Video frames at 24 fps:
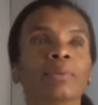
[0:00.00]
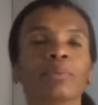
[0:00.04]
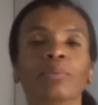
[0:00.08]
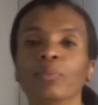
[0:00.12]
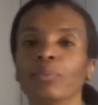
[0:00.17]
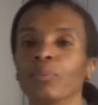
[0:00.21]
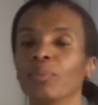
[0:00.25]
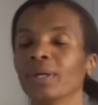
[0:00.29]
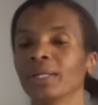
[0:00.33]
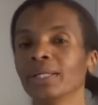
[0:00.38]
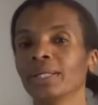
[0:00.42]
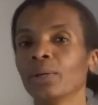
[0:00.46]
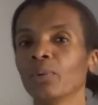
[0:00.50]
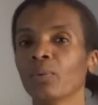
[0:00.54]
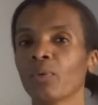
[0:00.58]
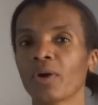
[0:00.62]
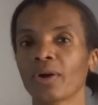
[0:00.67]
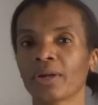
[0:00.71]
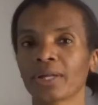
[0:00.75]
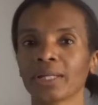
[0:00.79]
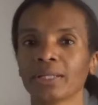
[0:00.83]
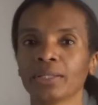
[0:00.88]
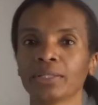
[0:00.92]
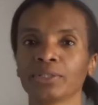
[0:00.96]
when they're
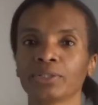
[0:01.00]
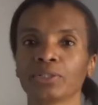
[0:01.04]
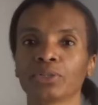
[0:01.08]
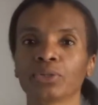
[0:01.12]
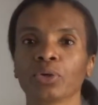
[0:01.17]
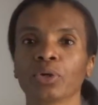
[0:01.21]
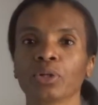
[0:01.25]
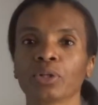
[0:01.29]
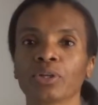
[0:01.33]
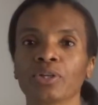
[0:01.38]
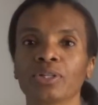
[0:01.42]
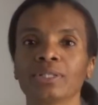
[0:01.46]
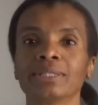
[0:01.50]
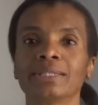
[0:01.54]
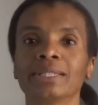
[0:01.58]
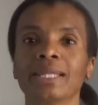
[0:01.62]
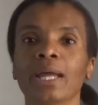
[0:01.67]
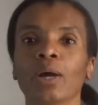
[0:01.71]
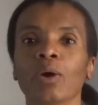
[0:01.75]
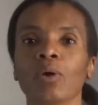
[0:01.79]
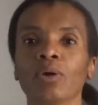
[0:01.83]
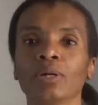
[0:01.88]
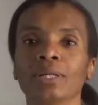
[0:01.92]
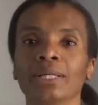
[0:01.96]
working the shoulders,
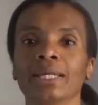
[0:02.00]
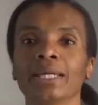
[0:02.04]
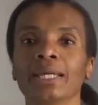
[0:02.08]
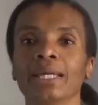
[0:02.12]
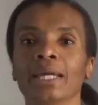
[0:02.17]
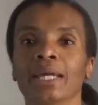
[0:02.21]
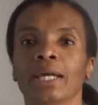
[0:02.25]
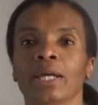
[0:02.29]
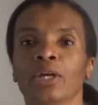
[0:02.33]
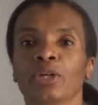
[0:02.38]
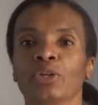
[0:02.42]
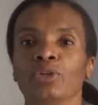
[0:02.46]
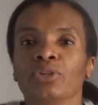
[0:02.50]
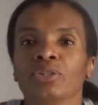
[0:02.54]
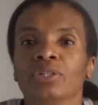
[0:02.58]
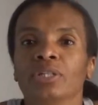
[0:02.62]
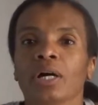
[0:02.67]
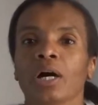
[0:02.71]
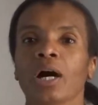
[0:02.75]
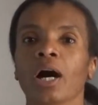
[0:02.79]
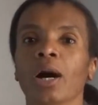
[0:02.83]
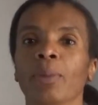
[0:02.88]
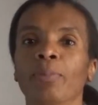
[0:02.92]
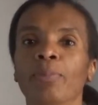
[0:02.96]
they only do
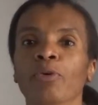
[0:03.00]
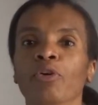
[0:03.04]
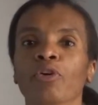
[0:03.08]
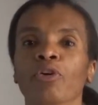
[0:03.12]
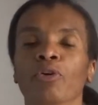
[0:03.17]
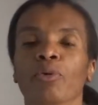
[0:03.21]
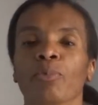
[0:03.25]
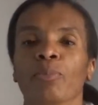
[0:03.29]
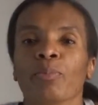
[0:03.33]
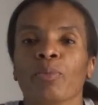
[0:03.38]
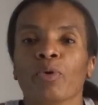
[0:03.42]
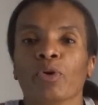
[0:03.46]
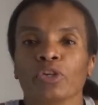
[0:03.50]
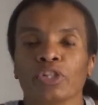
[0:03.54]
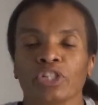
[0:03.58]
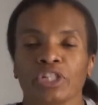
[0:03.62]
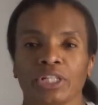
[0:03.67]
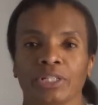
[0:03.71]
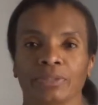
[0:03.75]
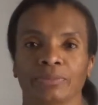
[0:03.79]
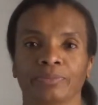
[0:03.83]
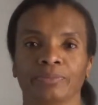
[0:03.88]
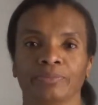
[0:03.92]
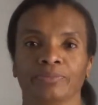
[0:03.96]
the upper
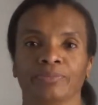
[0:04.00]
motion.